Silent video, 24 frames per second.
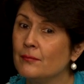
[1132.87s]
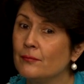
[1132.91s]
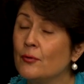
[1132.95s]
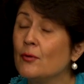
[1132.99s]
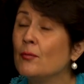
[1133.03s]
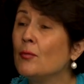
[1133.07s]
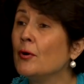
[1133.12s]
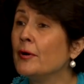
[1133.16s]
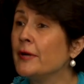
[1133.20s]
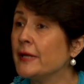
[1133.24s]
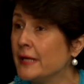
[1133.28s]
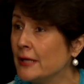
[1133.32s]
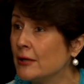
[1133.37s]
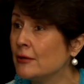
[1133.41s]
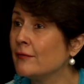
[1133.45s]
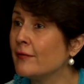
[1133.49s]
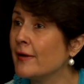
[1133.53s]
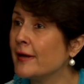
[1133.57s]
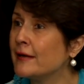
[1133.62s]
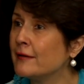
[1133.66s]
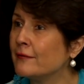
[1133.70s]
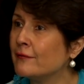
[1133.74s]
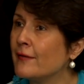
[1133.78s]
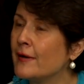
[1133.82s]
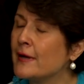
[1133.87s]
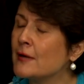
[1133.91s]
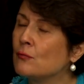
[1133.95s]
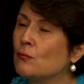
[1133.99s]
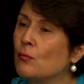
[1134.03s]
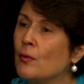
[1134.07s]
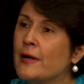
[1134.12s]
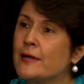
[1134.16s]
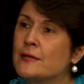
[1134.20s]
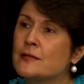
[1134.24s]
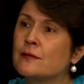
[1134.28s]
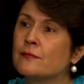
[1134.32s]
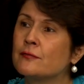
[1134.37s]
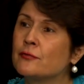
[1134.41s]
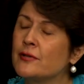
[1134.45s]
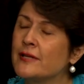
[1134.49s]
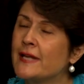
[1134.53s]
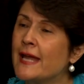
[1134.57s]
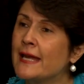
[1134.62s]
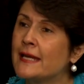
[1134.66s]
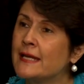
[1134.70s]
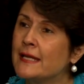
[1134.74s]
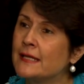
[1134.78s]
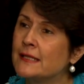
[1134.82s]
promoting innovative ways of
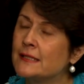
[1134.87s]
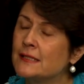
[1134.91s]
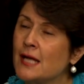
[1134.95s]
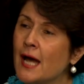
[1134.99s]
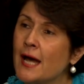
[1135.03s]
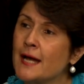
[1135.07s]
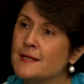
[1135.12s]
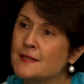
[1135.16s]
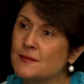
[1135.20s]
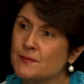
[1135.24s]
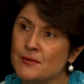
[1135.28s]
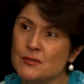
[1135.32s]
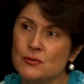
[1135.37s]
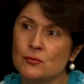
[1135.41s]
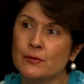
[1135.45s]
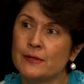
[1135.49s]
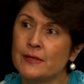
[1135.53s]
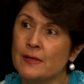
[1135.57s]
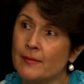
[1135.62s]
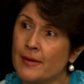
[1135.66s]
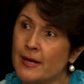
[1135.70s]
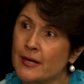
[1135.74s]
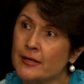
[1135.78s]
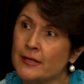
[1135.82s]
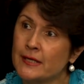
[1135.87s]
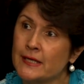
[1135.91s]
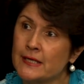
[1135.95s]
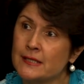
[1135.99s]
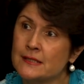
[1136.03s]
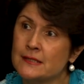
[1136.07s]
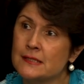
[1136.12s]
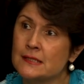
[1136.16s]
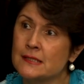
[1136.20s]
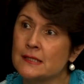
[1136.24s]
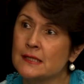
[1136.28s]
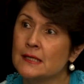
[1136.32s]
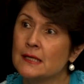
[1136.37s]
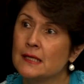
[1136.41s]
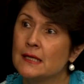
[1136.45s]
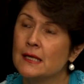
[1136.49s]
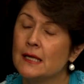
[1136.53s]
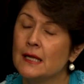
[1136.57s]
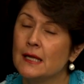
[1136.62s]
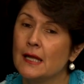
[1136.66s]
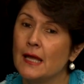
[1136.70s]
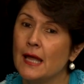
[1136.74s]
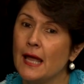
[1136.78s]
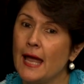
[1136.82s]
creating ties between Americans
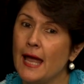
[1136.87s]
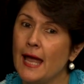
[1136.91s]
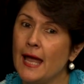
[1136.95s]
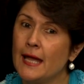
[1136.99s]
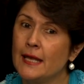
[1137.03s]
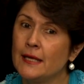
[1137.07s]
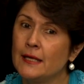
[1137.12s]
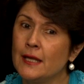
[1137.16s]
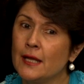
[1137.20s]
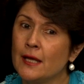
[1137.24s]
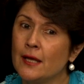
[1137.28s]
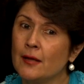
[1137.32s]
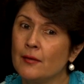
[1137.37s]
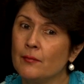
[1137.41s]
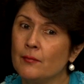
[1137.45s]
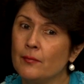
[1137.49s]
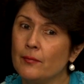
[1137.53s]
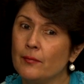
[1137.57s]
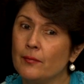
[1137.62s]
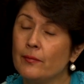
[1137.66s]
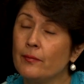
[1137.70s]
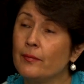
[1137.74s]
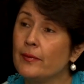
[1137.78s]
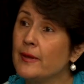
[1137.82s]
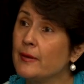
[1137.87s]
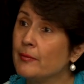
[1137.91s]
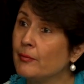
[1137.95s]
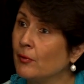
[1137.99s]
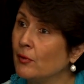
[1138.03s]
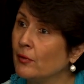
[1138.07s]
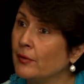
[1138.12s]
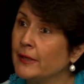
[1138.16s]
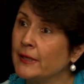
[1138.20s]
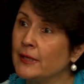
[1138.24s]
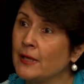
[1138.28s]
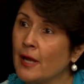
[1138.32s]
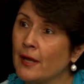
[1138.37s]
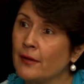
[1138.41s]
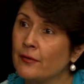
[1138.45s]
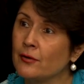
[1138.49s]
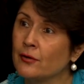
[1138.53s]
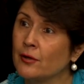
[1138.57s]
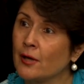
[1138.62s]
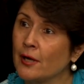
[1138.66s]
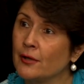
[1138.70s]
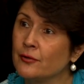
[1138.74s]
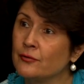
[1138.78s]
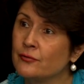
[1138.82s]
and people in
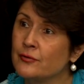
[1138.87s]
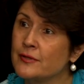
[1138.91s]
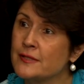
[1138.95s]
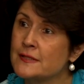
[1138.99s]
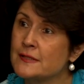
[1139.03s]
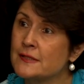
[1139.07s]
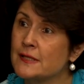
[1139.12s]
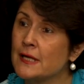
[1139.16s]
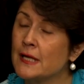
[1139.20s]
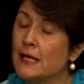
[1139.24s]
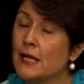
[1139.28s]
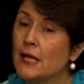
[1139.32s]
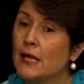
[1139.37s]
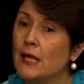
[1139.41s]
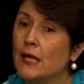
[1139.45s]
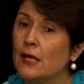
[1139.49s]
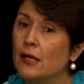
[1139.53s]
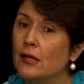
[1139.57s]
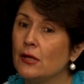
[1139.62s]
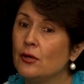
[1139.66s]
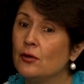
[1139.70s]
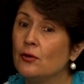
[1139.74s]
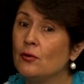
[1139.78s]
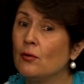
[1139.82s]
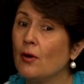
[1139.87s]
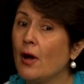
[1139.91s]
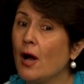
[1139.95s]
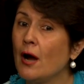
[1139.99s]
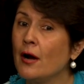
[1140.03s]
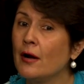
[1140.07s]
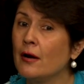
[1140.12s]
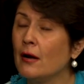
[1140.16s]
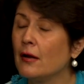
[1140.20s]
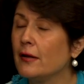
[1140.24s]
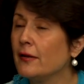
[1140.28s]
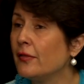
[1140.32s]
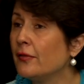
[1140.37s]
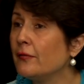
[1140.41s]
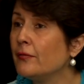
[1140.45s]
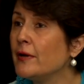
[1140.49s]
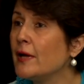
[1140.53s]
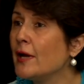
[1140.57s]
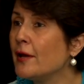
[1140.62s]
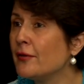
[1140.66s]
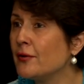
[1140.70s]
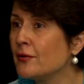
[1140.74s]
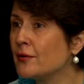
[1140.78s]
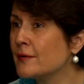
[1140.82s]
other countries. You know, our
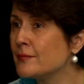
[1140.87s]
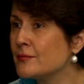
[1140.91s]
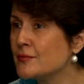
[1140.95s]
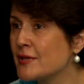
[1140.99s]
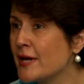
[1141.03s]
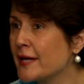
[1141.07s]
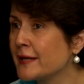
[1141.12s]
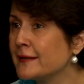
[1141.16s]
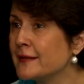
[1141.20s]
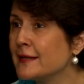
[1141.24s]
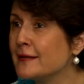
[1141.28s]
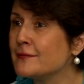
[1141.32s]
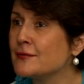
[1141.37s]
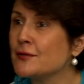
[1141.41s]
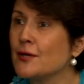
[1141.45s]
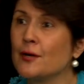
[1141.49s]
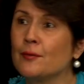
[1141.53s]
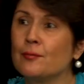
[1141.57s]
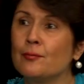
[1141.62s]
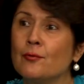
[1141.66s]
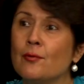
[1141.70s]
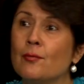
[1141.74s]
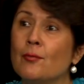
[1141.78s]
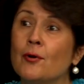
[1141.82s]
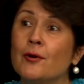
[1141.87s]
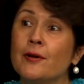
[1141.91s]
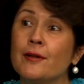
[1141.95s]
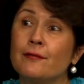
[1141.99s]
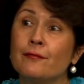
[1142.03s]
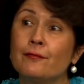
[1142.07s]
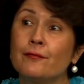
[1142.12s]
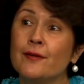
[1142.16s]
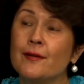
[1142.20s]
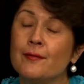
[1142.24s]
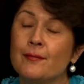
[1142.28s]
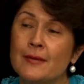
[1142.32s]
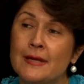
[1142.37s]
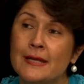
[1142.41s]
three other objectives are promoting free